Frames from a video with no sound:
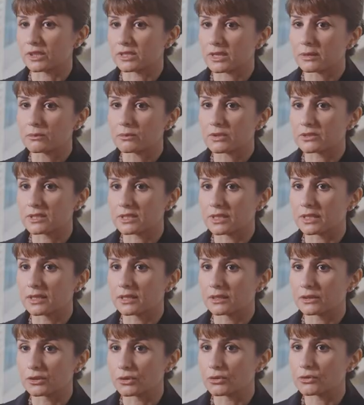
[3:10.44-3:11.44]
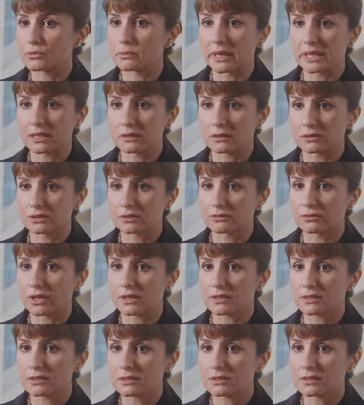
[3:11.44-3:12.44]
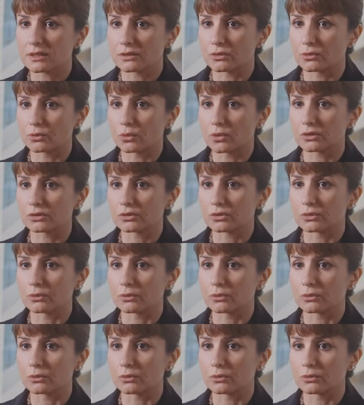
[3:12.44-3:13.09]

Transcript: example, single-use medical devices that you want